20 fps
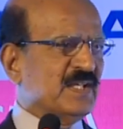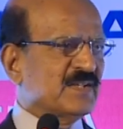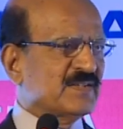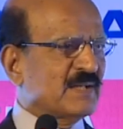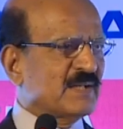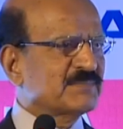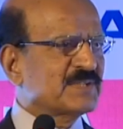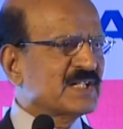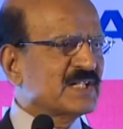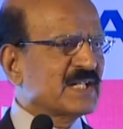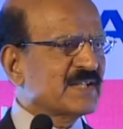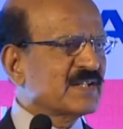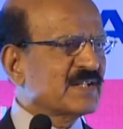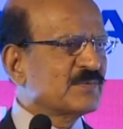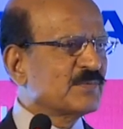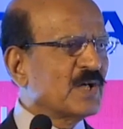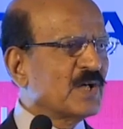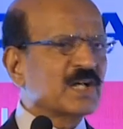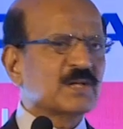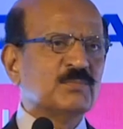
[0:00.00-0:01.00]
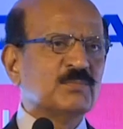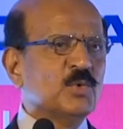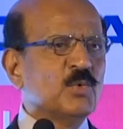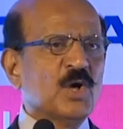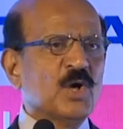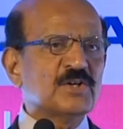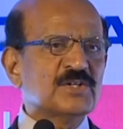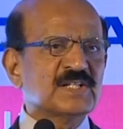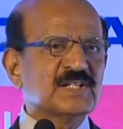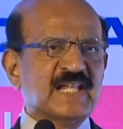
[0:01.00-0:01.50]
Something doesn't work, move
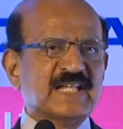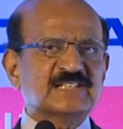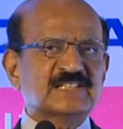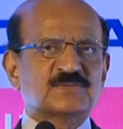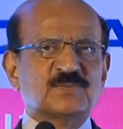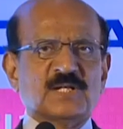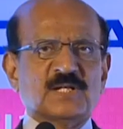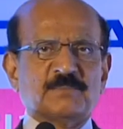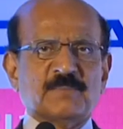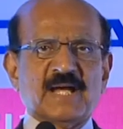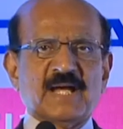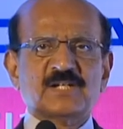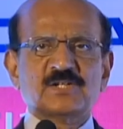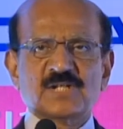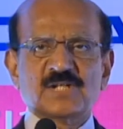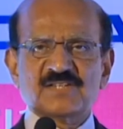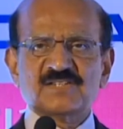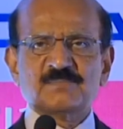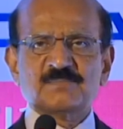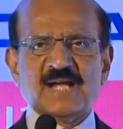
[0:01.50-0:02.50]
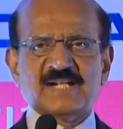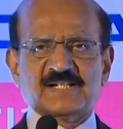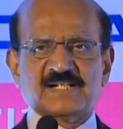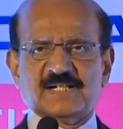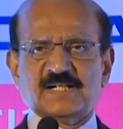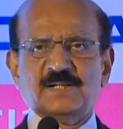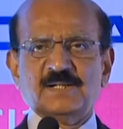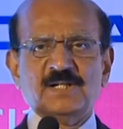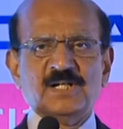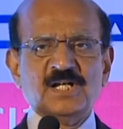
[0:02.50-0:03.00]
on to the next one, man, doesn't
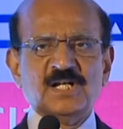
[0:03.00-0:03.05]
matter.